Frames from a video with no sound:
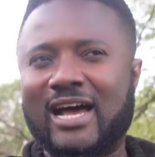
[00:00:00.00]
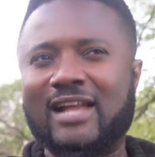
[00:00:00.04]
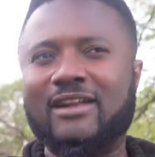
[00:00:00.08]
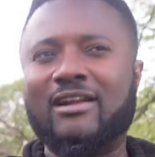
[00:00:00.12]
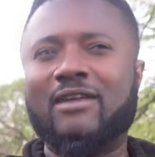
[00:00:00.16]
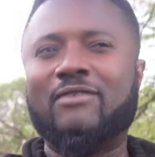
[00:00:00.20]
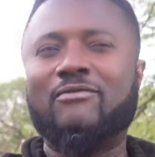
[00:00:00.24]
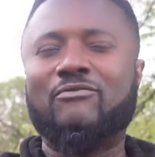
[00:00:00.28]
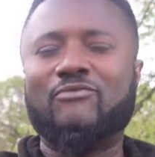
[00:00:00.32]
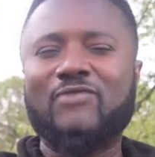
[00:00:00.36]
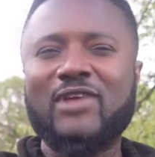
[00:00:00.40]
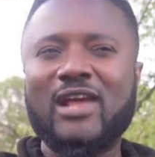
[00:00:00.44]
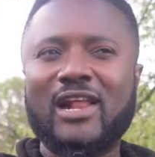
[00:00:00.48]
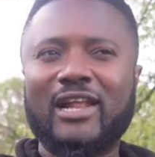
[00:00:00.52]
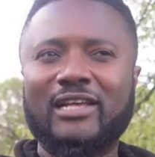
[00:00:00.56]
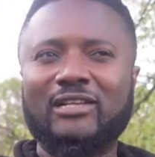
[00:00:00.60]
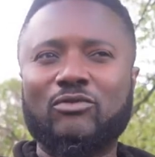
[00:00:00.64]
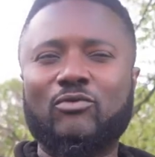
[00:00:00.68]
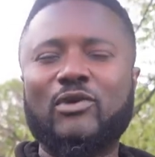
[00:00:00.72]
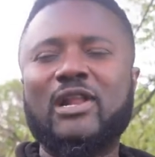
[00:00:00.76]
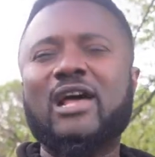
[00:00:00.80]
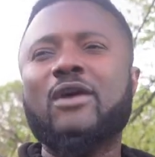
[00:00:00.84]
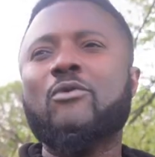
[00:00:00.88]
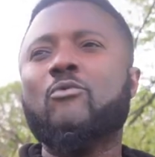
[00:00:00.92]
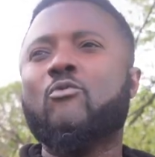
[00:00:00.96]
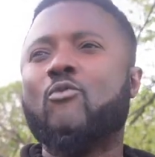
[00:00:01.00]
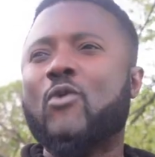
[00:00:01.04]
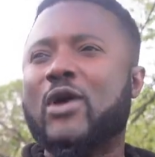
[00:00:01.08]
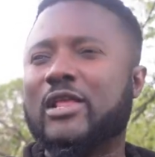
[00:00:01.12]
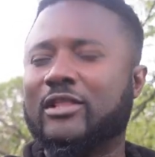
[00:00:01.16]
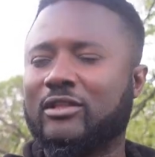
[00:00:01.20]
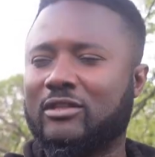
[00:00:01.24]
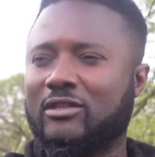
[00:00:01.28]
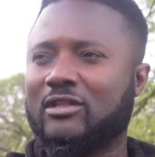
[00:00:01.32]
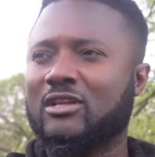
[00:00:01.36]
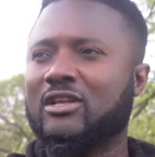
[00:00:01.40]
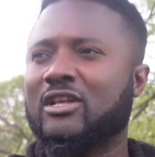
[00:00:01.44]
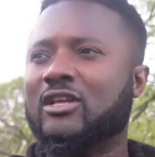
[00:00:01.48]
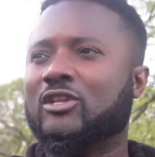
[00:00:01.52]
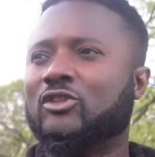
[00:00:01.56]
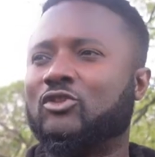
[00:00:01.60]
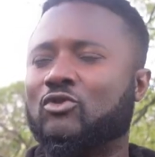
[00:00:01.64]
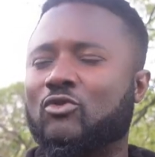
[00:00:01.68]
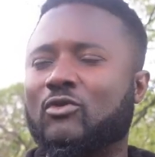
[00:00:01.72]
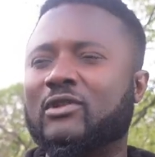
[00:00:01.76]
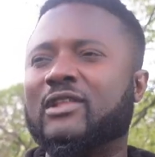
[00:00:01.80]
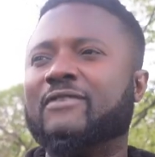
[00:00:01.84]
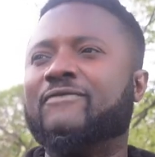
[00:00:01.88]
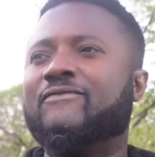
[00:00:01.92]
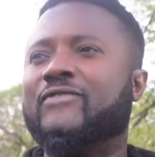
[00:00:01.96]
And I realized when I
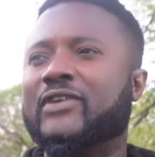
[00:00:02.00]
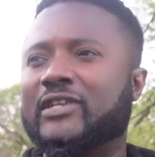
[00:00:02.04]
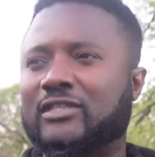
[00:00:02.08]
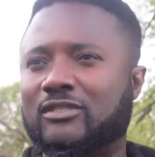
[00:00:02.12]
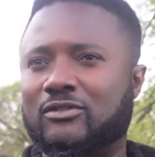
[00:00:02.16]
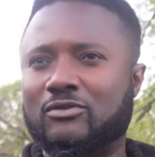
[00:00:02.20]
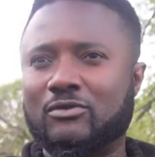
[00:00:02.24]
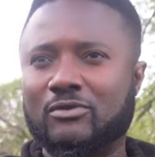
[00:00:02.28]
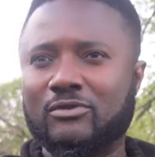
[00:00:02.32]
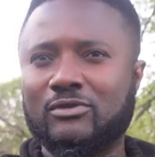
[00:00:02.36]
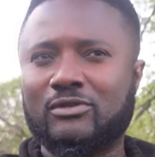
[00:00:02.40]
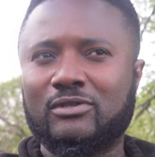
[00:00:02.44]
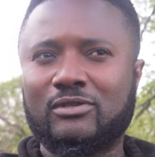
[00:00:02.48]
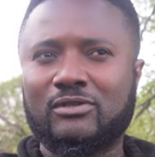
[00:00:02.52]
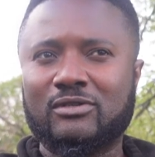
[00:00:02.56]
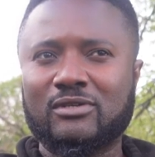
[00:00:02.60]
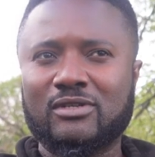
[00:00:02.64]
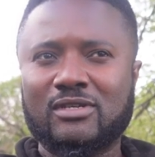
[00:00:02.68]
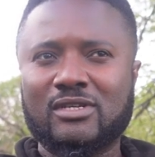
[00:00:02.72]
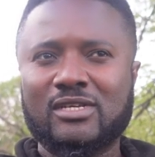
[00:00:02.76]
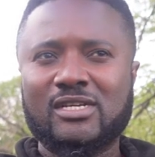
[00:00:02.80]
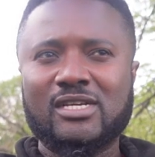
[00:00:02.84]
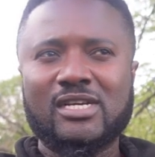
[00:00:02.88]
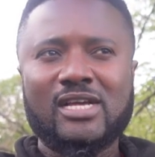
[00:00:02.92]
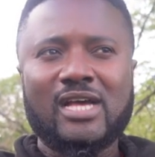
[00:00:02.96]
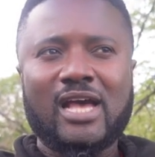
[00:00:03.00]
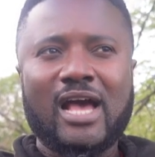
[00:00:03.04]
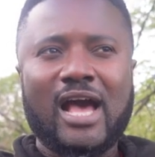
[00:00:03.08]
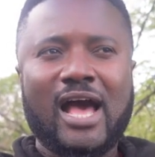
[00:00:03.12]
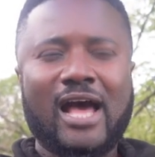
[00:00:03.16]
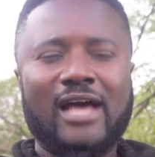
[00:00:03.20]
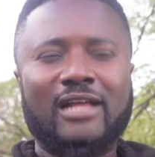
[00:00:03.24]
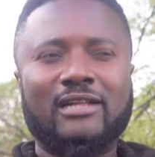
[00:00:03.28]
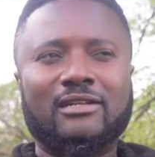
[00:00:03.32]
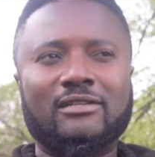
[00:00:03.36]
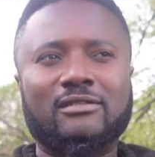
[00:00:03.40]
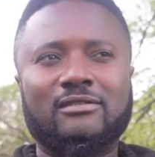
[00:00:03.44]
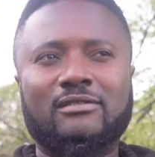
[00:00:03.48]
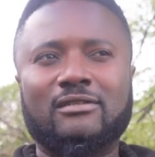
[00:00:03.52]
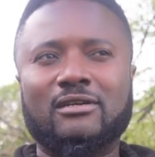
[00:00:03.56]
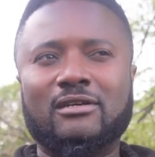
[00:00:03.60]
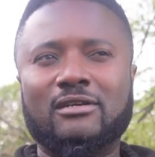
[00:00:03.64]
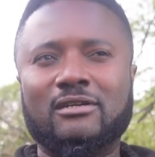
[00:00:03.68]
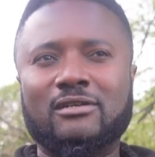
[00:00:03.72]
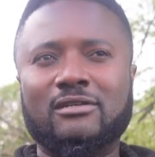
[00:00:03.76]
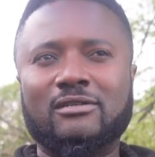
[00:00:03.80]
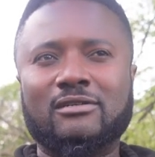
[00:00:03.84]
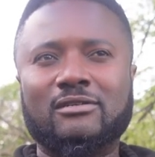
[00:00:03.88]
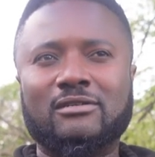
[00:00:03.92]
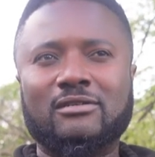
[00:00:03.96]
took the first dose, and
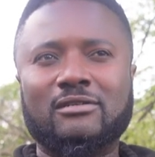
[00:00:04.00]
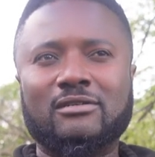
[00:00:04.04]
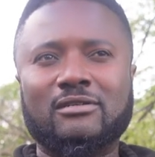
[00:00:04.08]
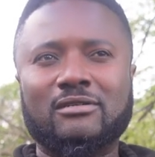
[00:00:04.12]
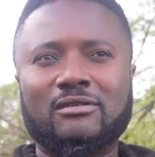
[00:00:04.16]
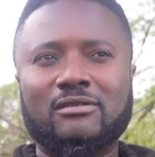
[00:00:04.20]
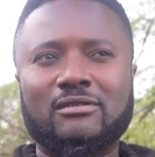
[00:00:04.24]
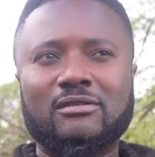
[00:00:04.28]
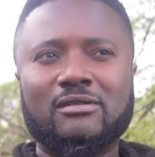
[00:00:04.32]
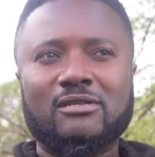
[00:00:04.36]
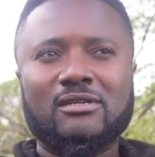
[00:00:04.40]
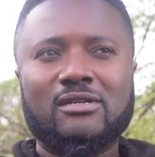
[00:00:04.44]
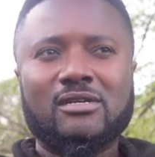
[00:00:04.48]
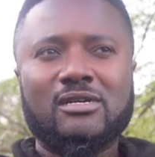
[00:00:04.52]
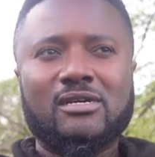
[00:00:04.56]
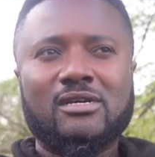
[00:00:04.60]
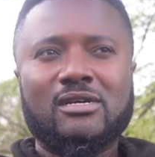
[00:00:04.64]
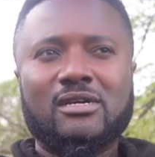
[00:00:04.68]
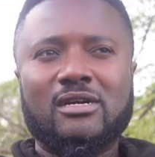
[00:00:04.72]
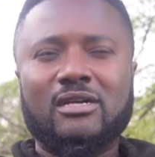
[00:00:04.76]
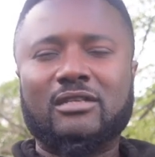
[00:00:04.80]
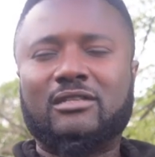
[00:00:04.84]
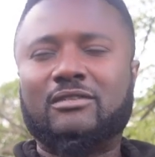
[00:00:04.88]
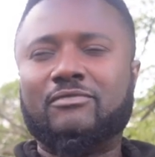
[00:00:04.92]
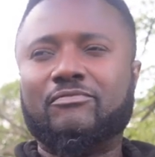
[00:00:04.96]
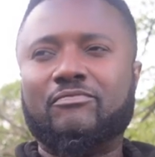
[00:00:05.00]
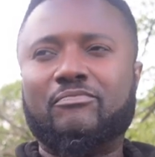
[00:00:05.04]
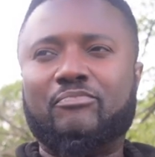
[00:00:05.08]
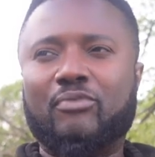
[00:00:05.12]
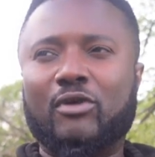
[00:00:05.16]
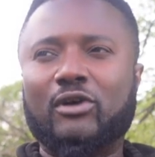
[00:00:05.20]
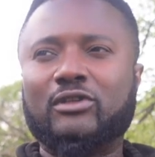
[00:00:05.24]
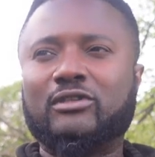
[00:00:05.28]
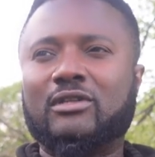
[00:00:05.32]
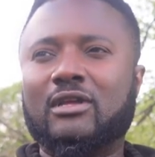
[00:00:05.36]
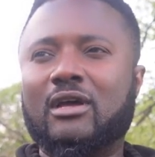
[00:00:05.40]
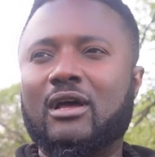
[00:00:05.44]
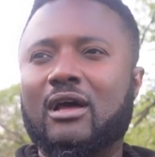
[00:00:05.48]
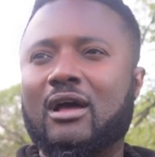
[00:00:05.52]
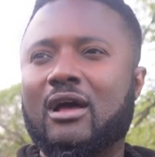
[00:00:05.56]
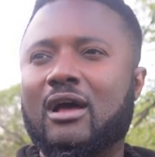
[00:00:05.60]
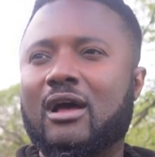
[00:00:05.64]
it brought,